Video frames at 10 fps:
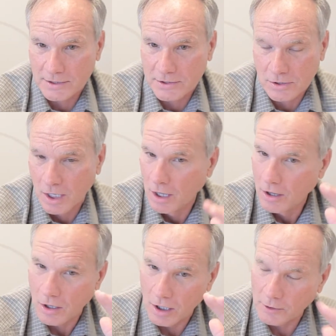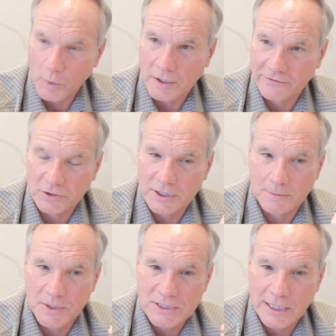It's all the wonderful
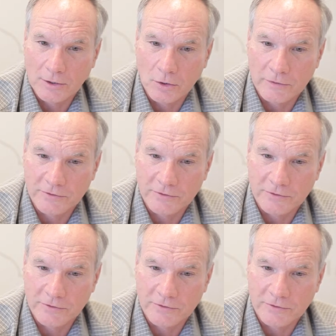tidbits I learned